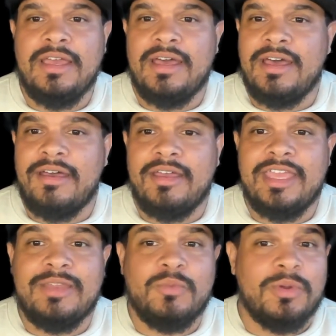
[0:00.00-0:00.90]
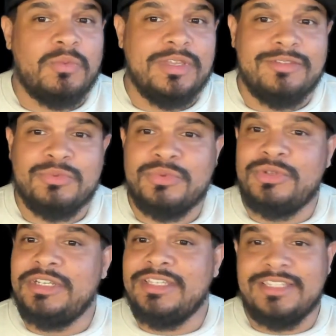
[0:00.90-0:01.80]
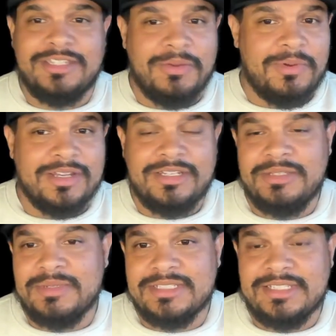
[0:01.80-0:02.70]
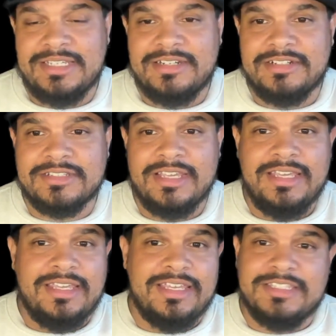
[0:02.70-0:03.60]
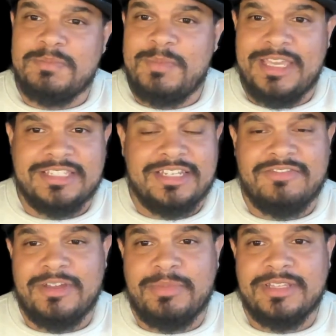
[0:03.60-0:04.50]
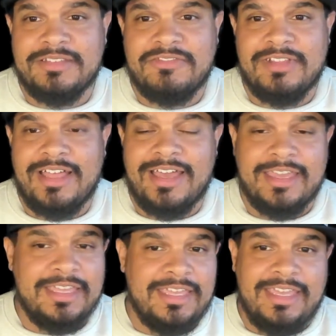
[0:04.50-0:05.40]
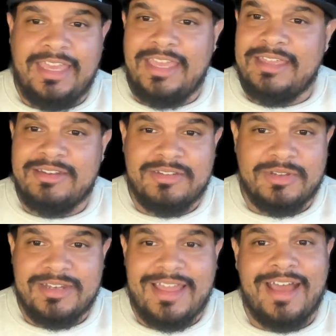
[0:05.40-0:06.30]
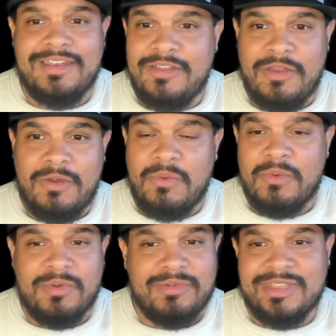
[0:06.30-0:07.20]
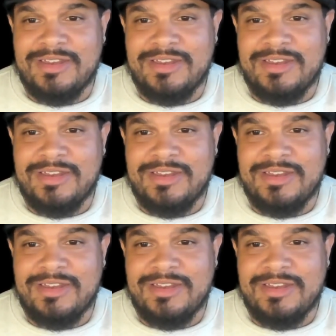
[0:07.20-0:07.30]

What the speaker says: And what we really don't want to do as leaders is make stuff up on the fly and not know,